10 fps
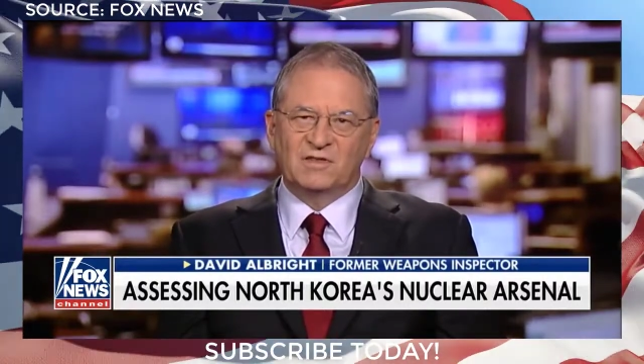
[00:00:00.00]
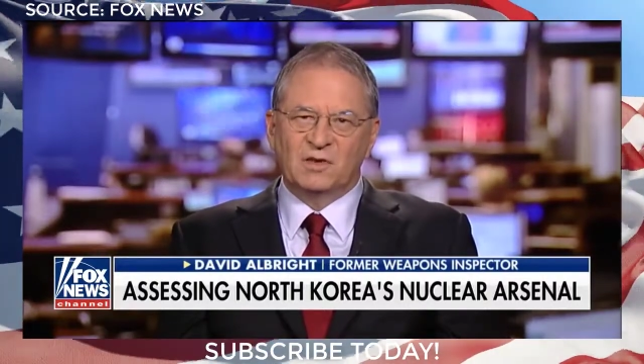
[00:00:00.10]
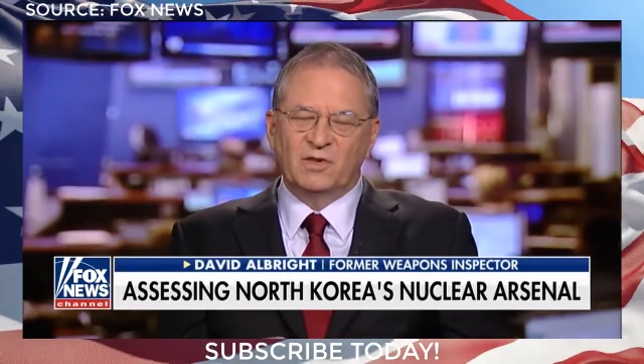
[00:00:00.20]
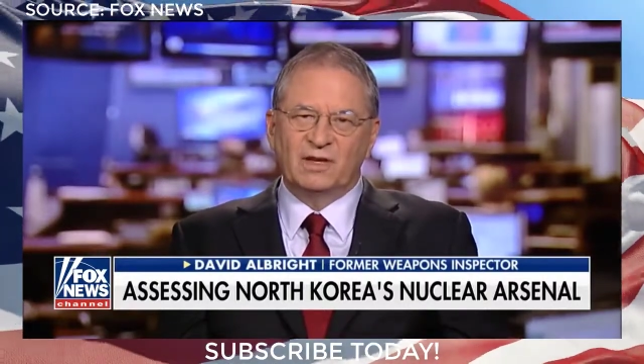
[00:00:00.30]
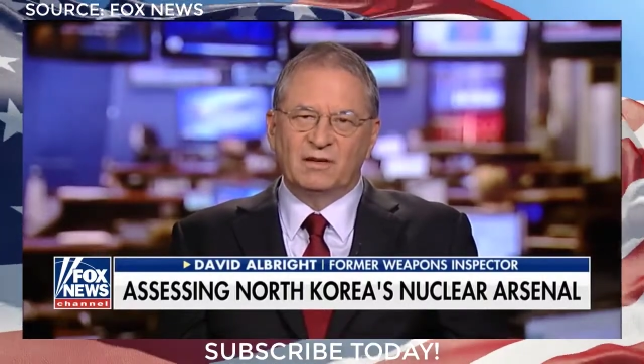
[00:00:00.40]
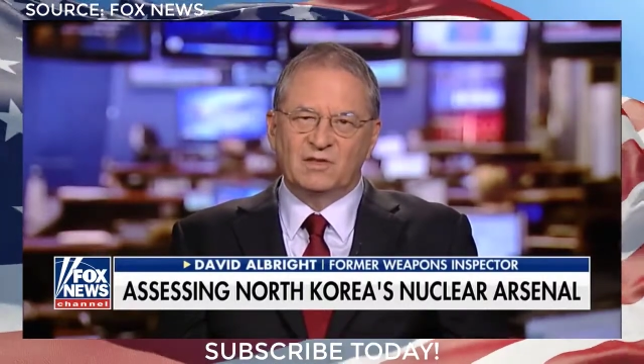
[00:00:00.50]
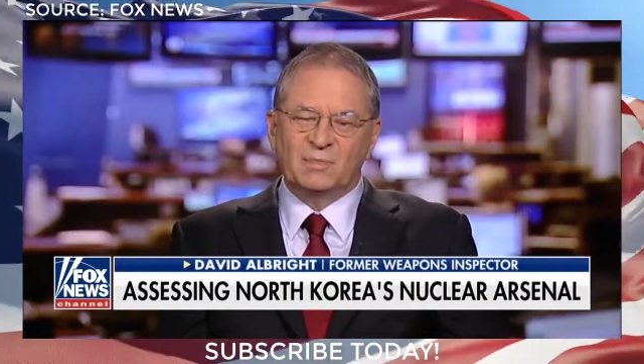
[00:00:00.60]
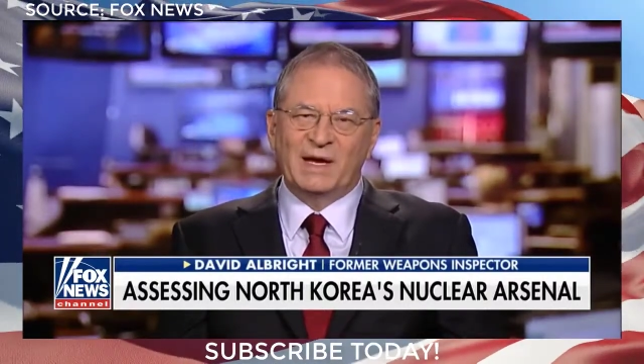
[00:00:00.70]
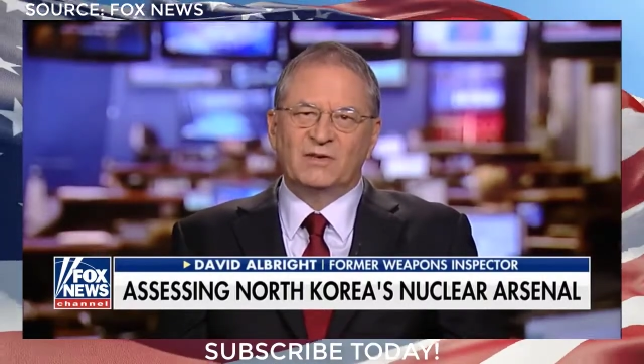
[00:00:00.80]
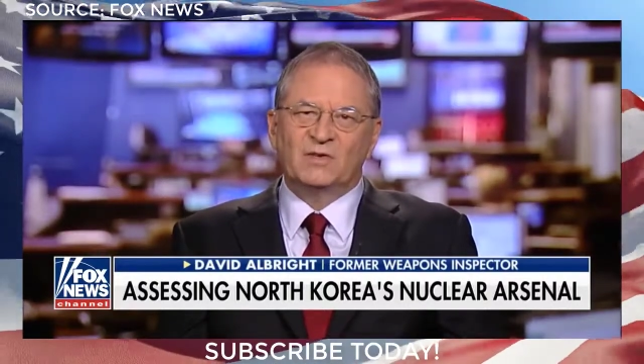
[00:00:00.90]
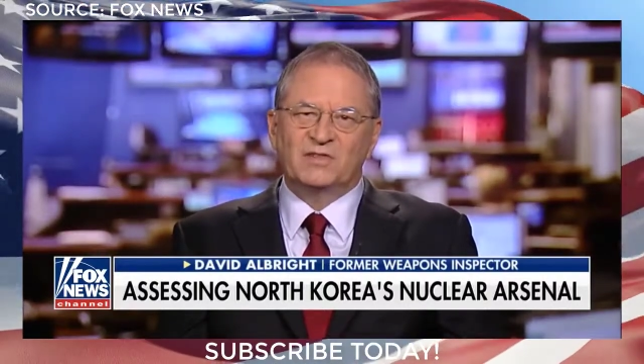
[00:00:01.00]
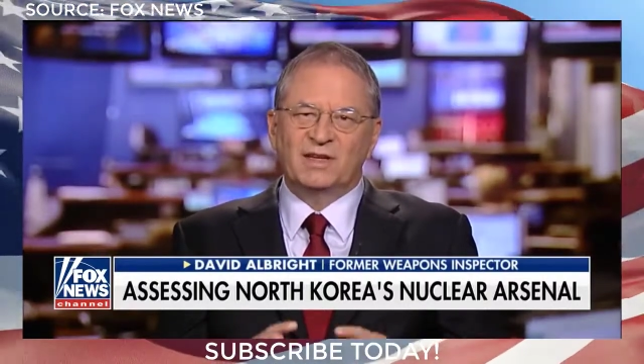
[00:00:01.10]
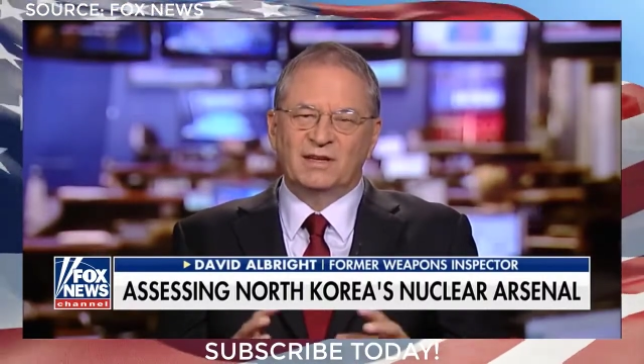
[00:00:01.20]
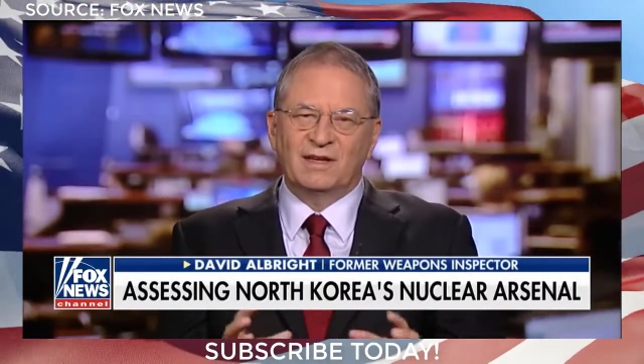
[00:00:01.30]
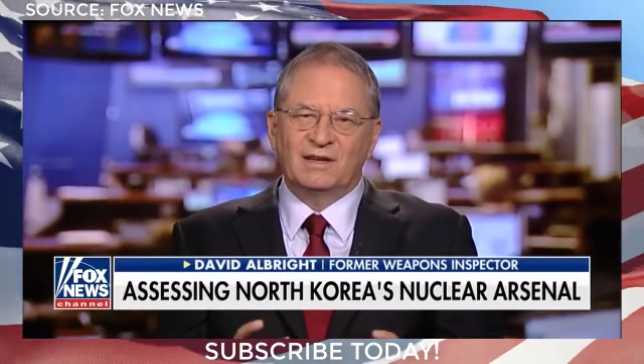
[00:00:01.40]
so that inspectors
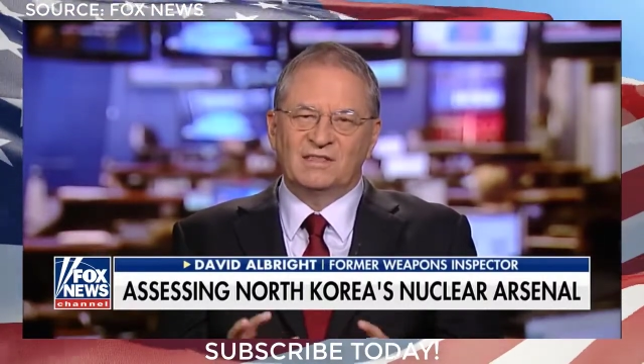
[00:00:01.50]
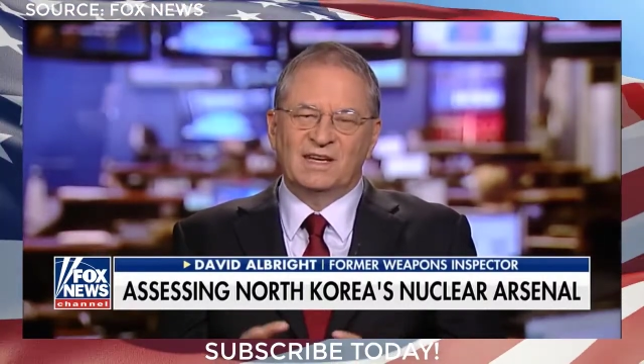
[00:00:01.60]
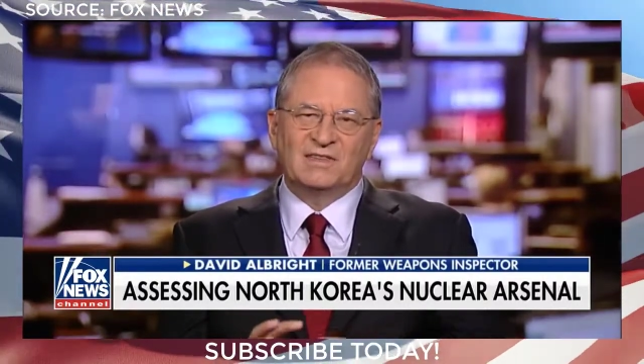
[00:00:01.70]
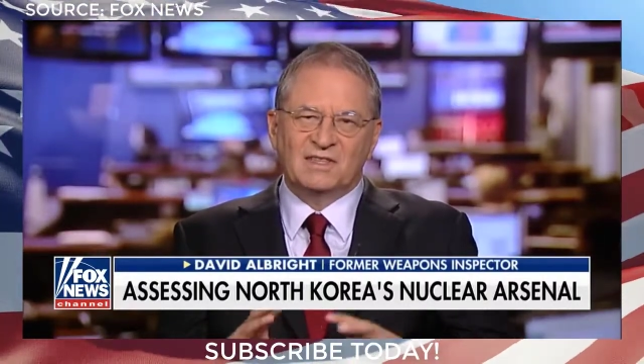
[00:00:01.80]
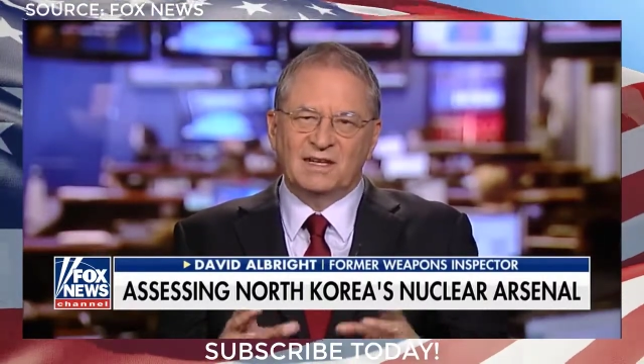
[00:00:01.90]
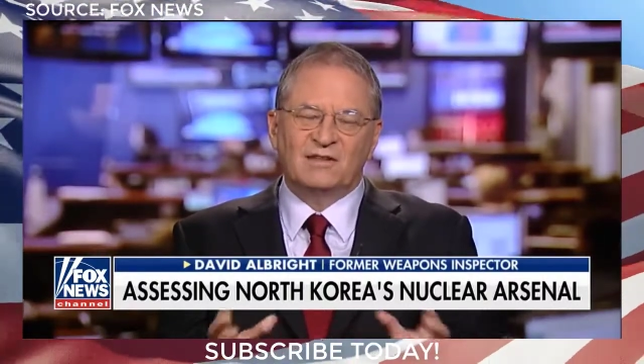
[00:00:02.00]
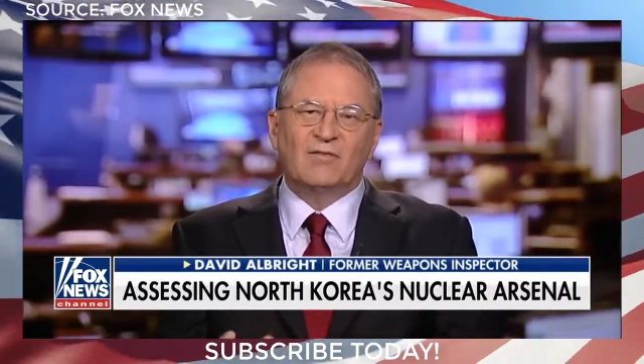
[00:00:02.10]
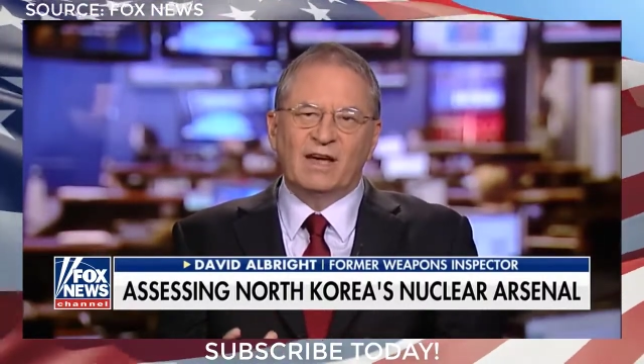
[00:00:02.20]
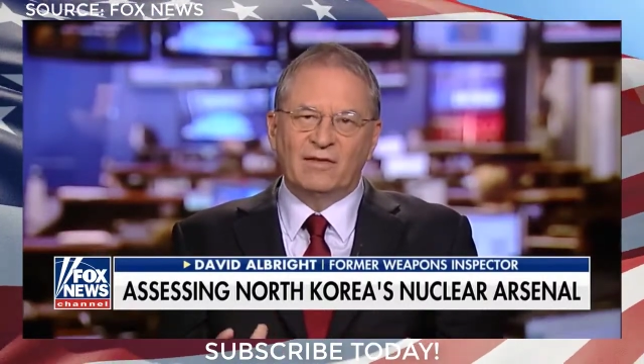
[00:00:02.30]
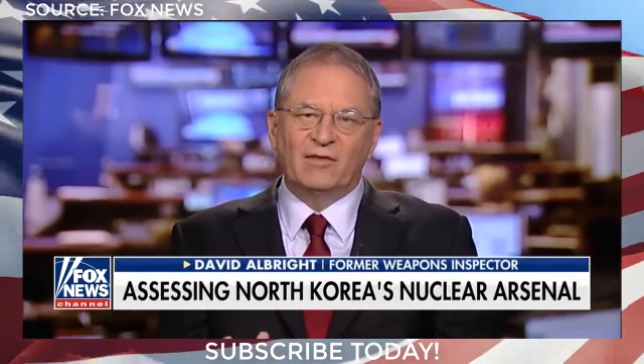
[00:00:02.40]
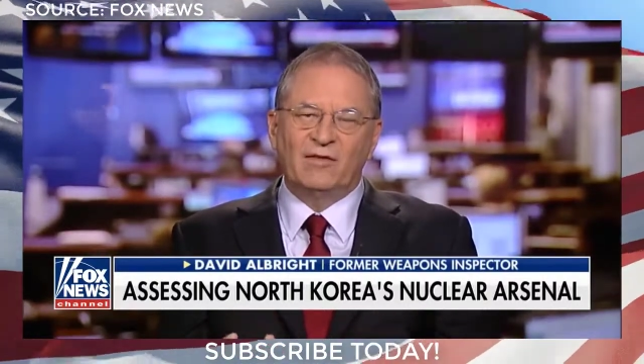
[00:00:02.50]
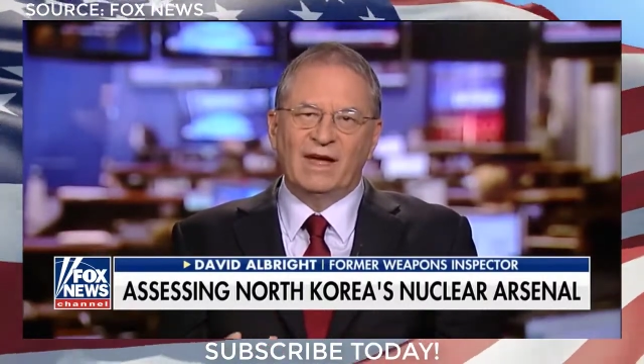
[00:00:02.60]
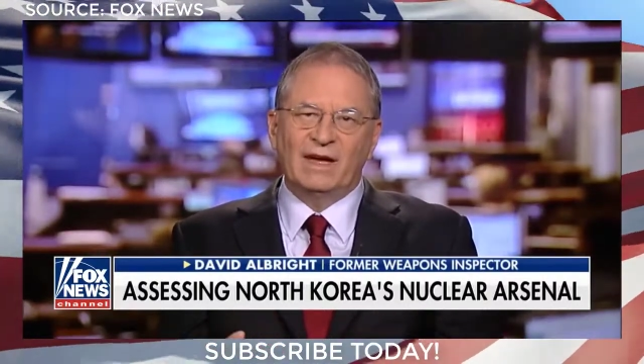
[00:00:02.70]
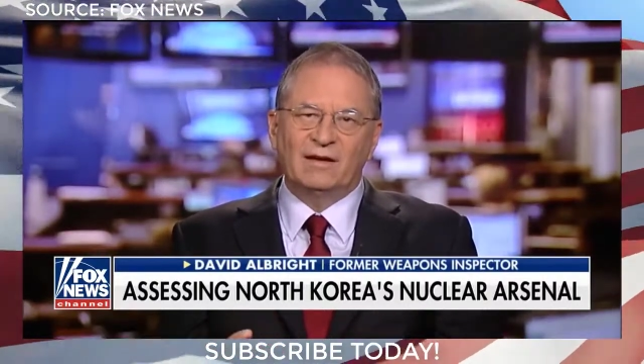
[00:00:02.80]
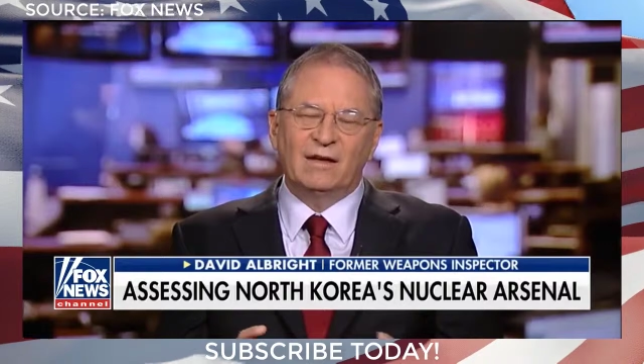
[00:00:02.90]
can, in a sense, get the lay of the land.